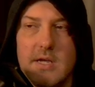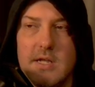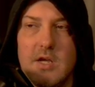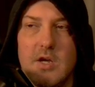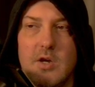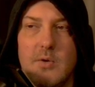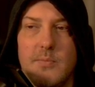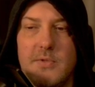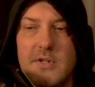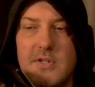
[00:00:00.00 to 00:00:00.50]
and
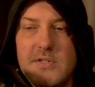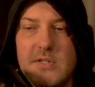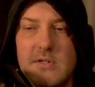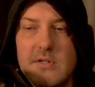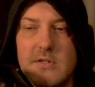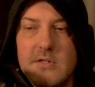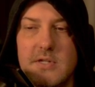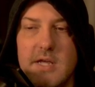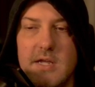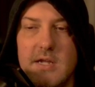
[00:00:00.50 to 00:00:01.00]
I hope that it's
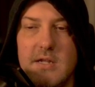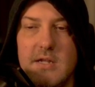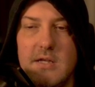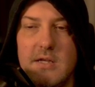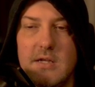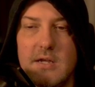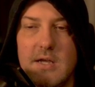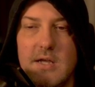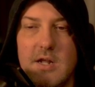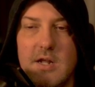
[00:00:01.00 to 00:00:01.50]

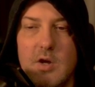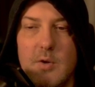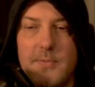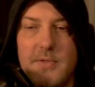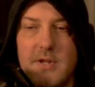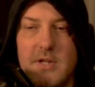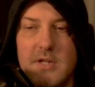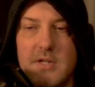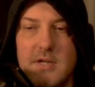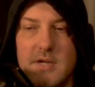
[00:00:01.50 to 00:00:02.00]
entertaining, and I
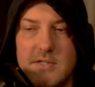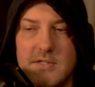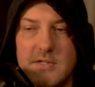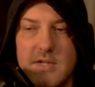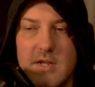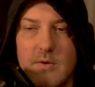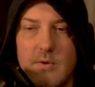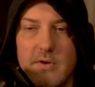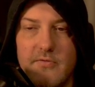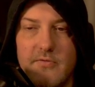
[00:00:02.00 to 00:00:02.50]
hope that it does
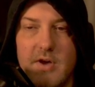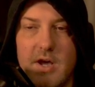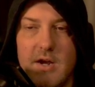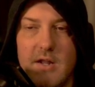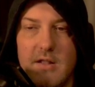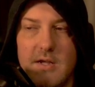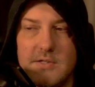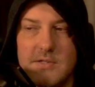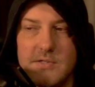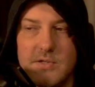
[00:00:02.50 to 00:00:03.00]
kind of
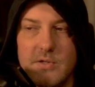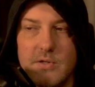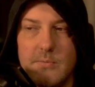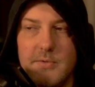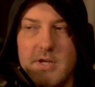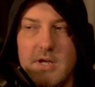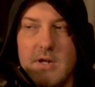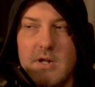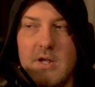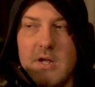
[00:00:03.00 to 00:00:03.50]
revitalize a little
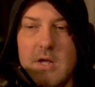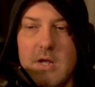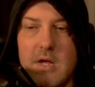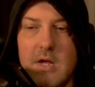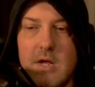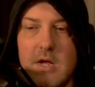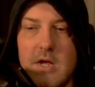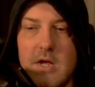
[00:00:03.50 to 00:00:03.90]
bit.